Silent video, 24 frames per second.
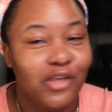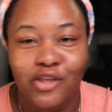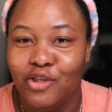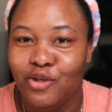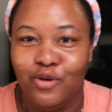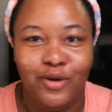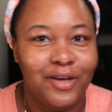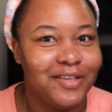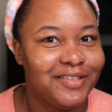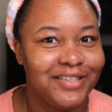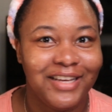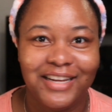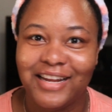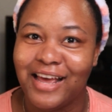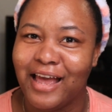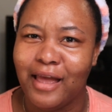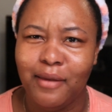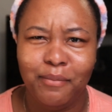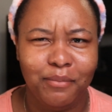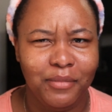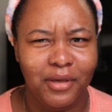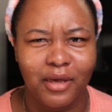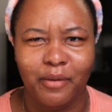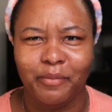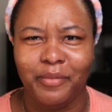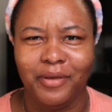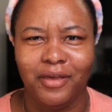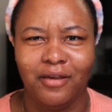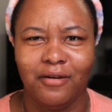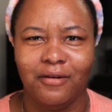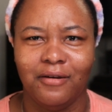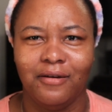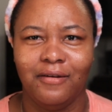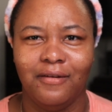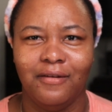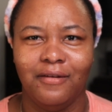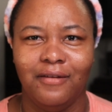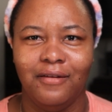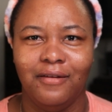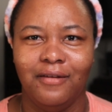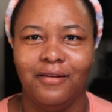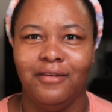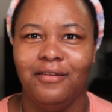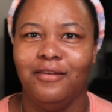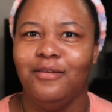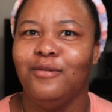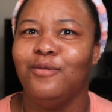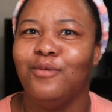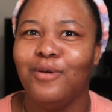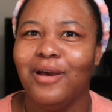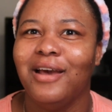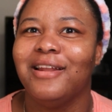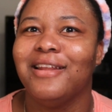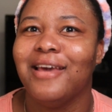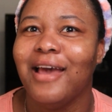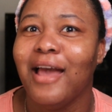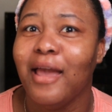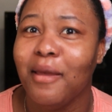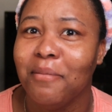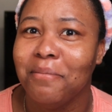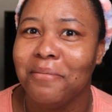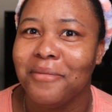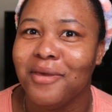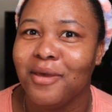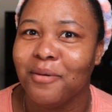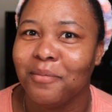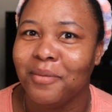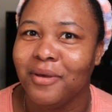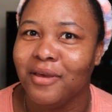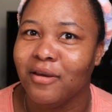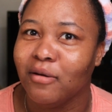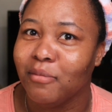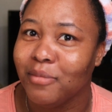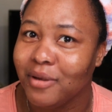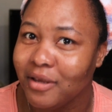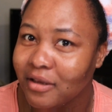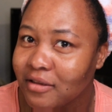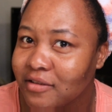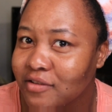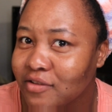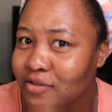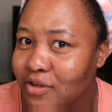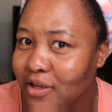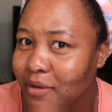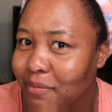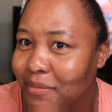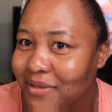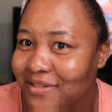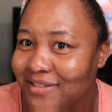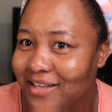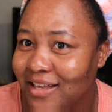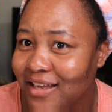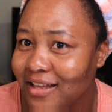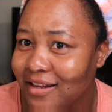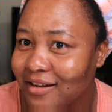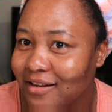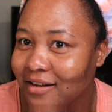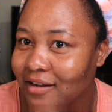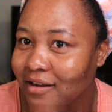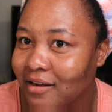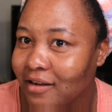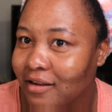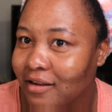You guys gotta hype me up here. You gotta hype me up here because look at my skin.